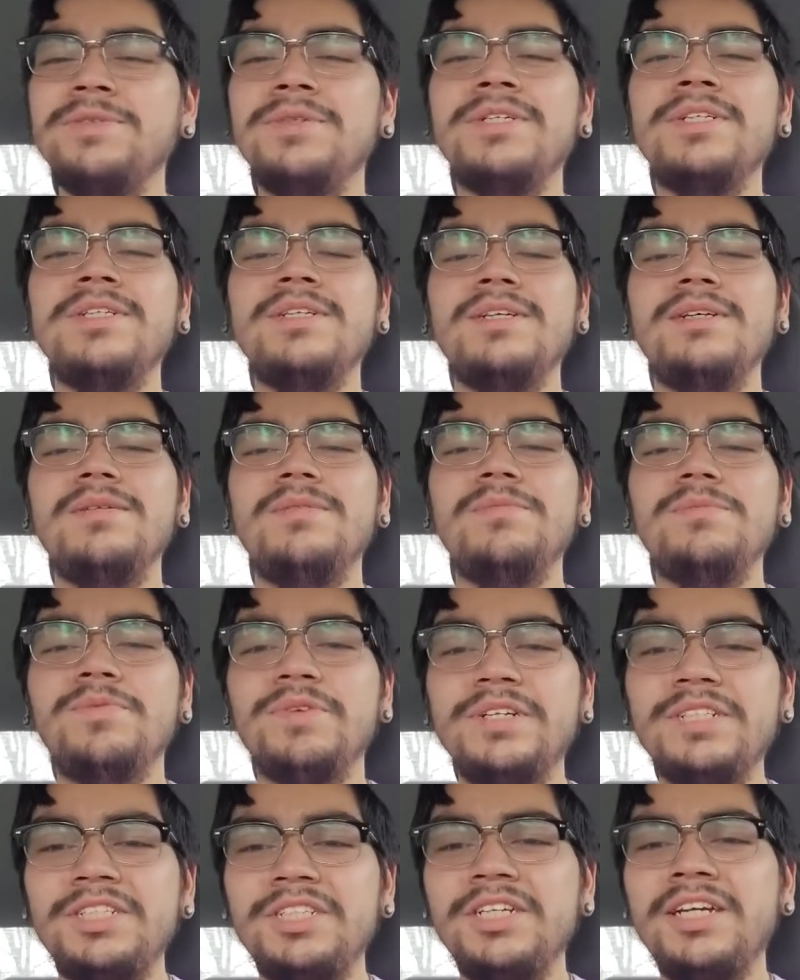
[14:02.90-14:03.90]
one.
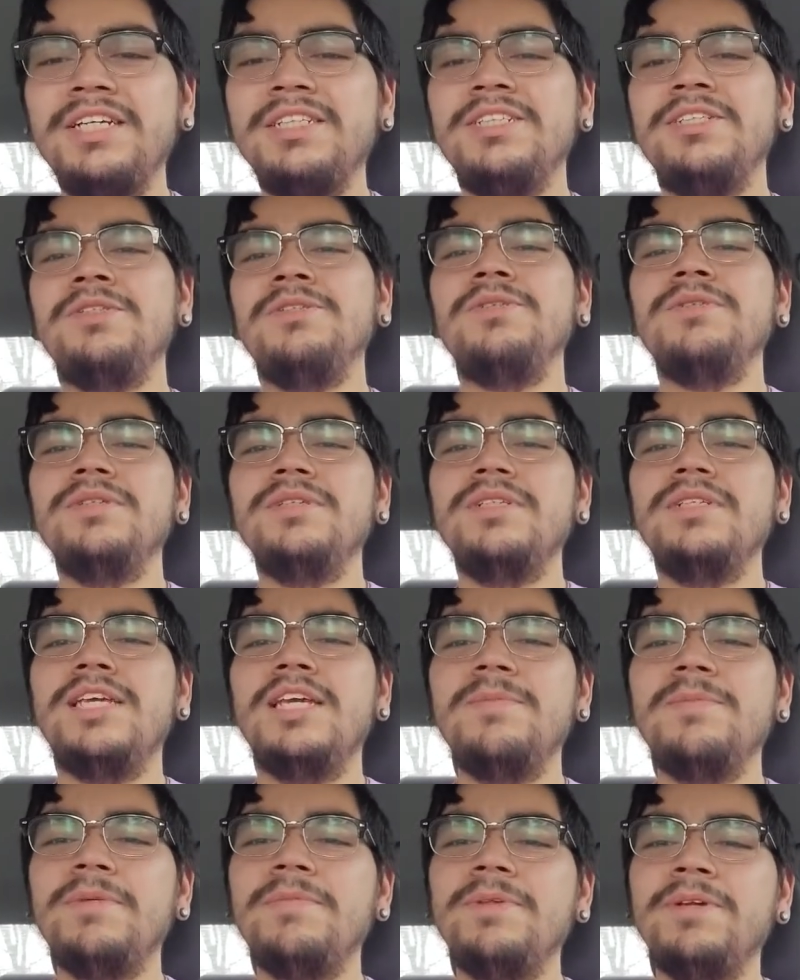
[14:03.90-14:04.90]
Appreciate you.
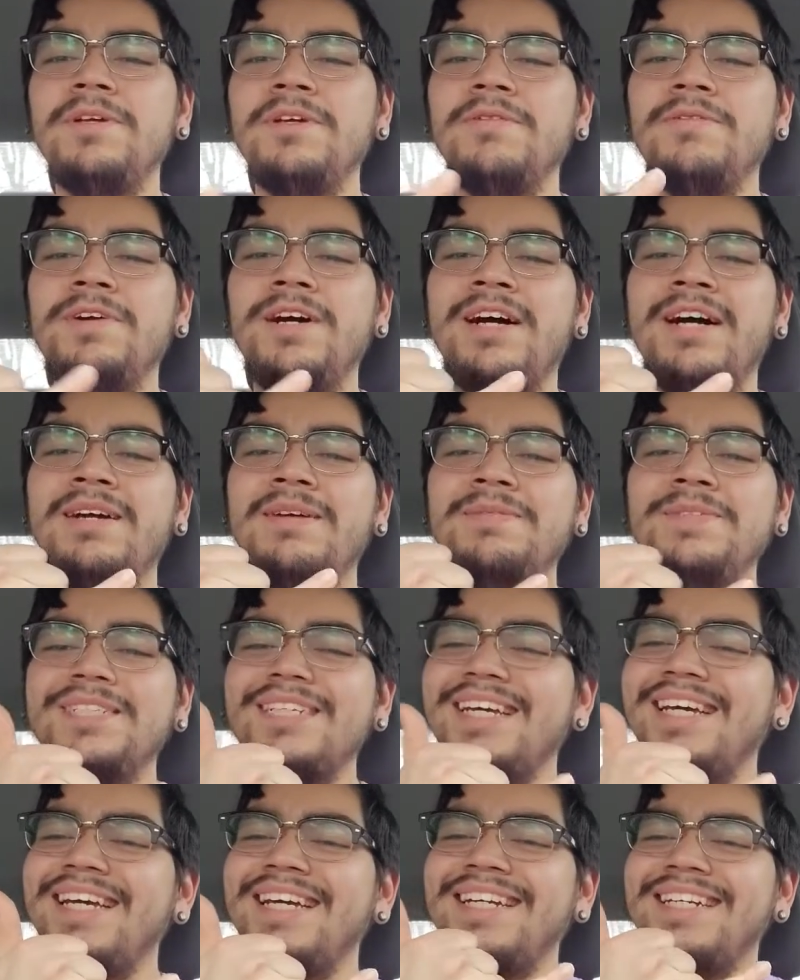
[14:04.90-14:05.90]
Keep up the good vibes.
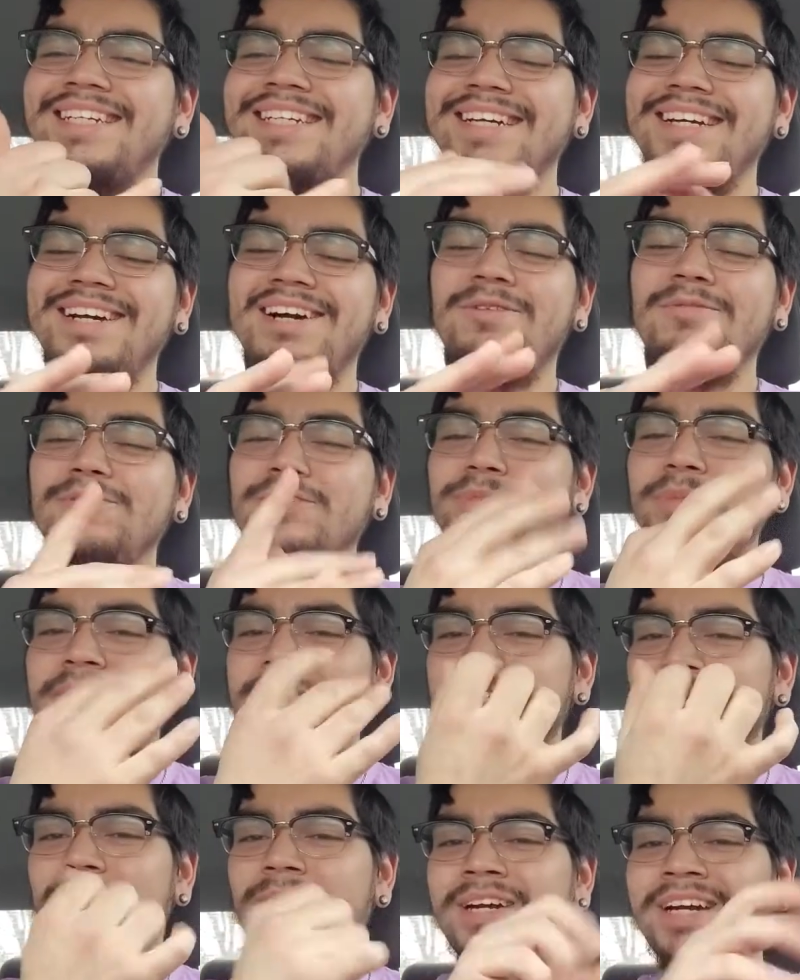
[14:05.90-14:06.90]
Hey, almost
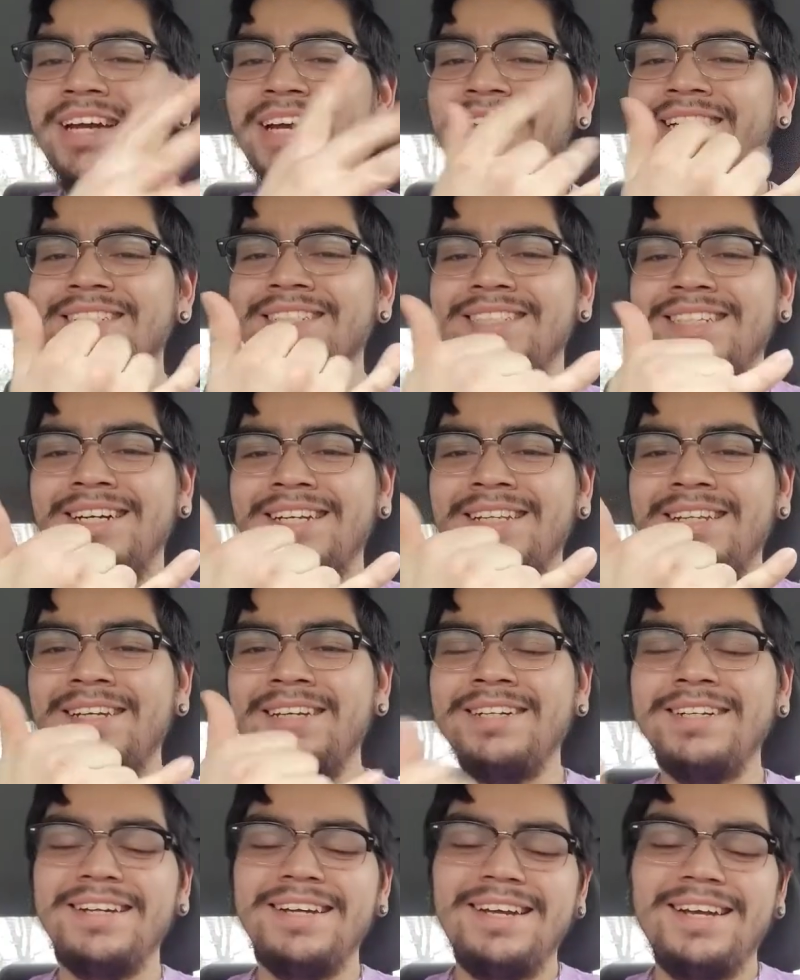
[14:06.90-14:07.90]
messed up my hand sign
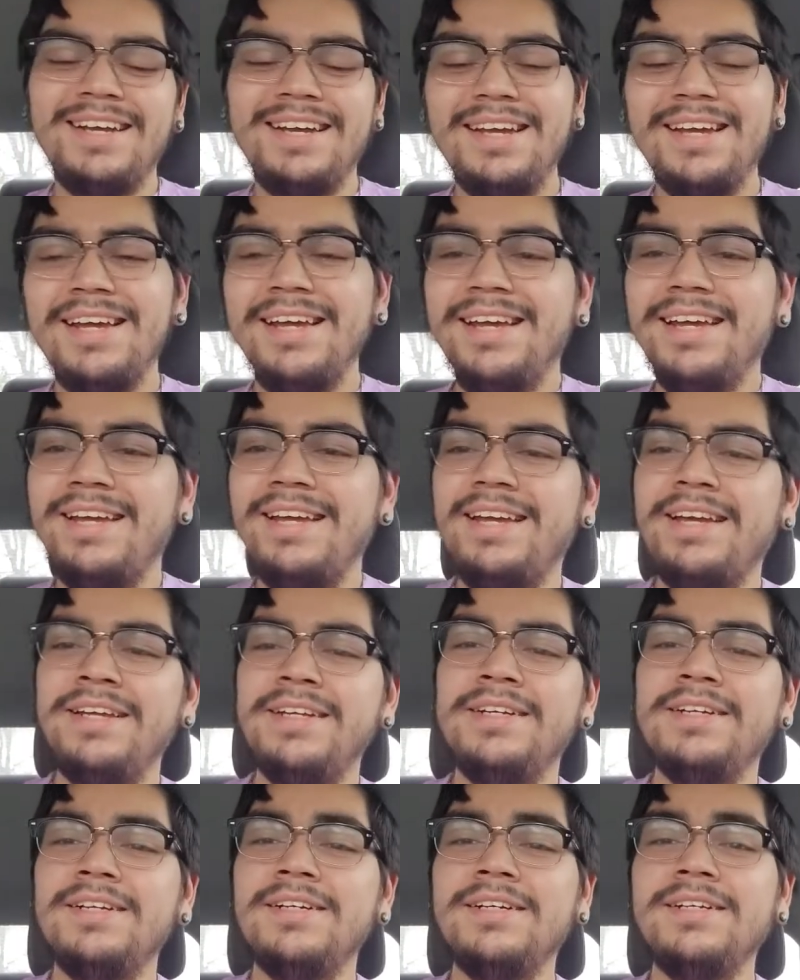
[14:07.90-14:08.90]
there.
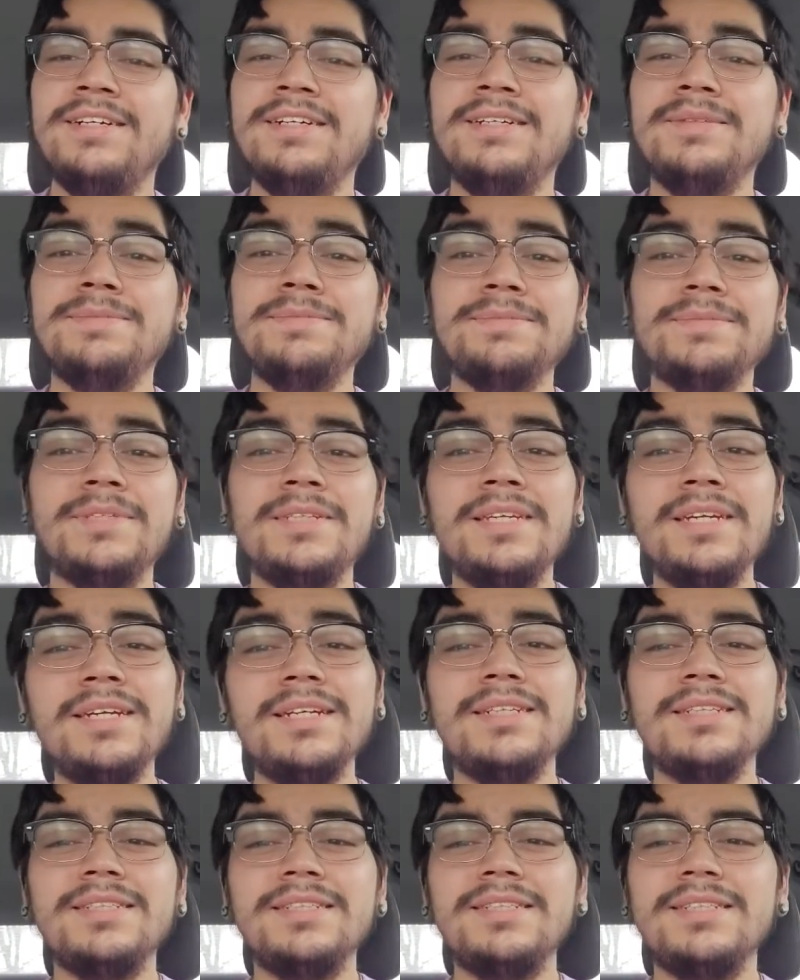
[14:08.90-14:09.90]
And um, yeah,
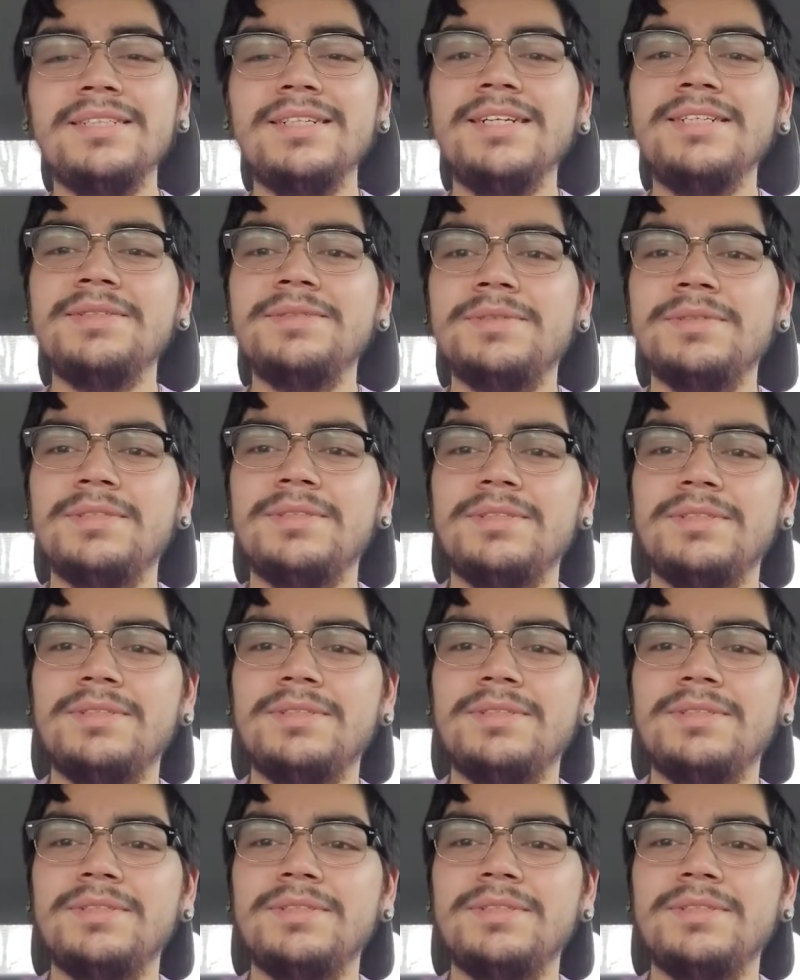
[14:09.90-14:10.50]
see you in the next one.